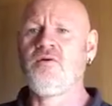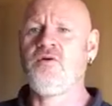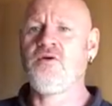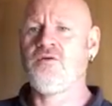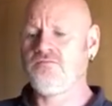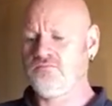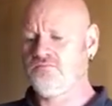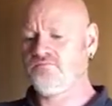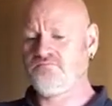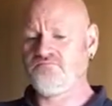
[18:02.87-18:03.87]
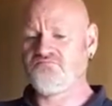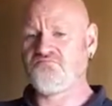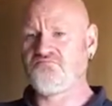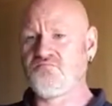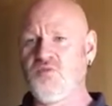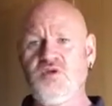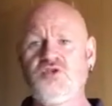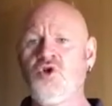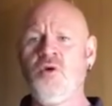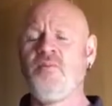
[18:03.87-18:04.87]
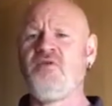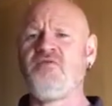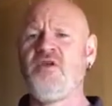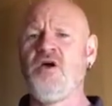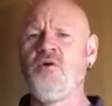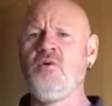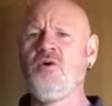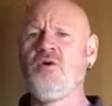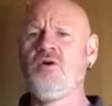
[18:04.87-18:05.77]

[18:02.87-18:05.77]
on a. It's not a Buffalo